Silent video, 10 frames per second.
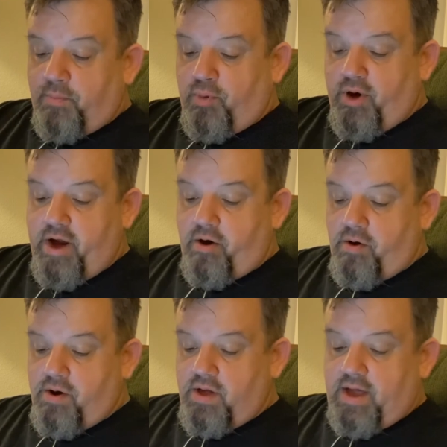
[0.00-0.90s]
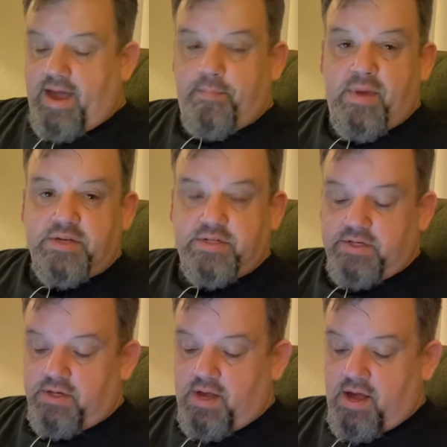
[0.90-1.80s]
prayer had
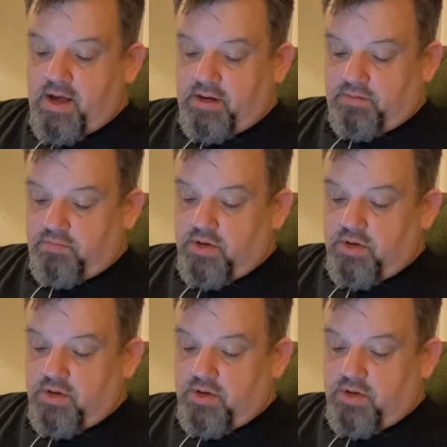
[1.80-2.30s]
mentioned uh,